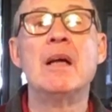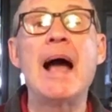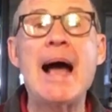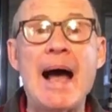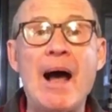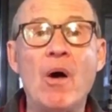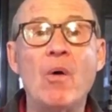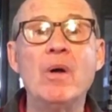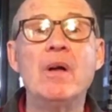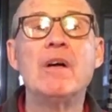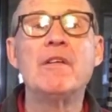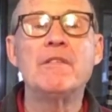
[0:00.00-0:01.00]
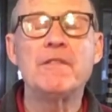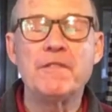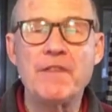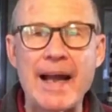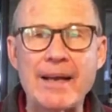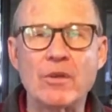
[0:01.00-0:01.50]
How
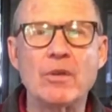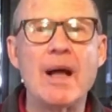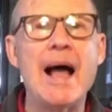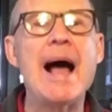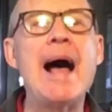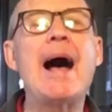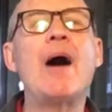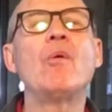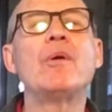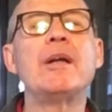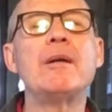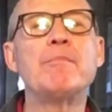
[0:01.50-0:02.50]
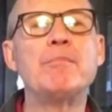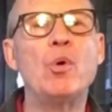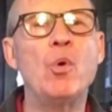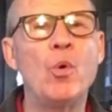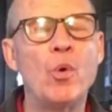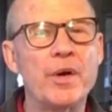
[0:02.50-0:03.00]
vital, how
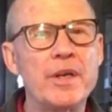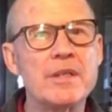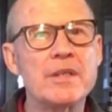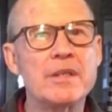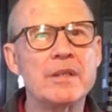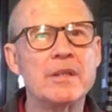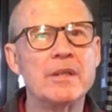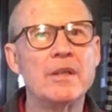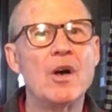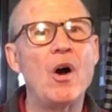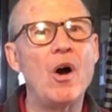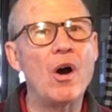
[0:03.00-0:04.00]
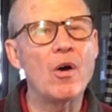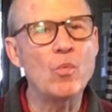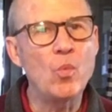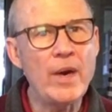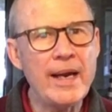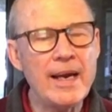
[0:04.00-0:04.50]
important are
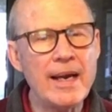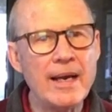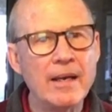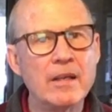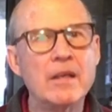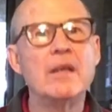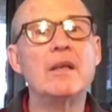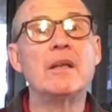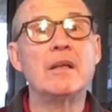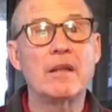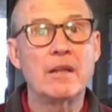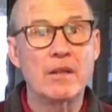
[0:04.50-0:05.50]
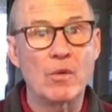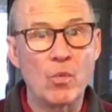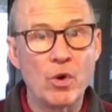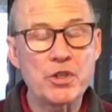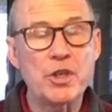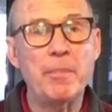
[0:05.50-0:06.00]
we, the
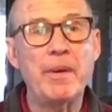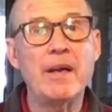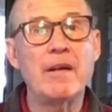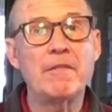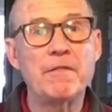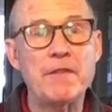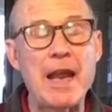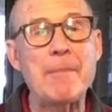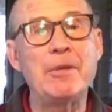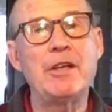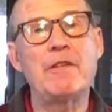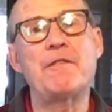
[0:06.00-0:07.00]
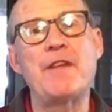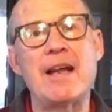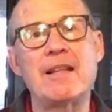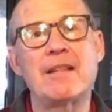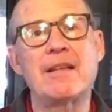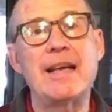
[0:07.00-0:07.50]
worshiping family of
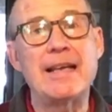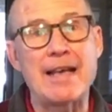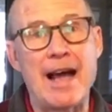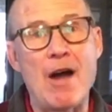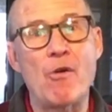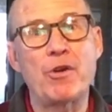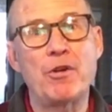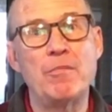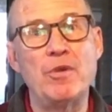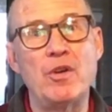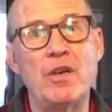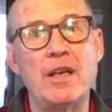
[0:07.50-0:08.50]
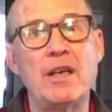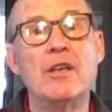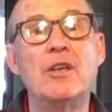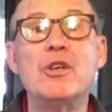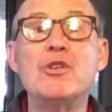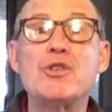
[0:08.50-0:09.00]
faith in our community,
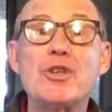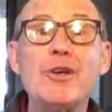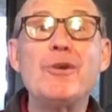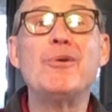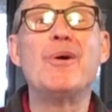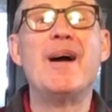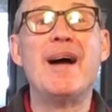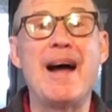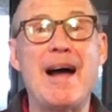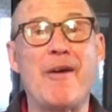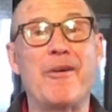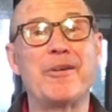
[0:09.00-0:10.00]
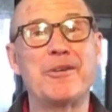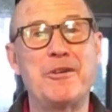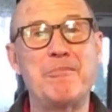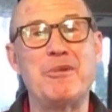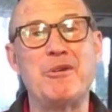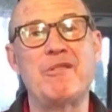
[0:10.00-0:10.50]
to our
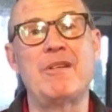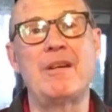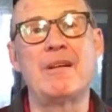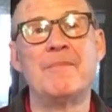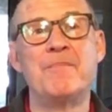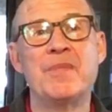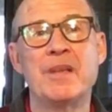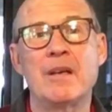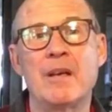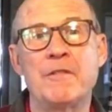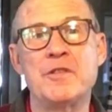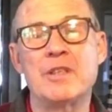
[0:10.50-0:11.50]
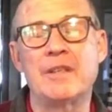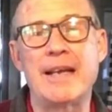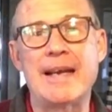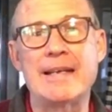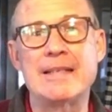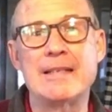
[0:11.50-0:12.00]
community of
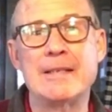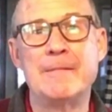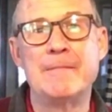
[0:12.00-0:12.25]
Deland?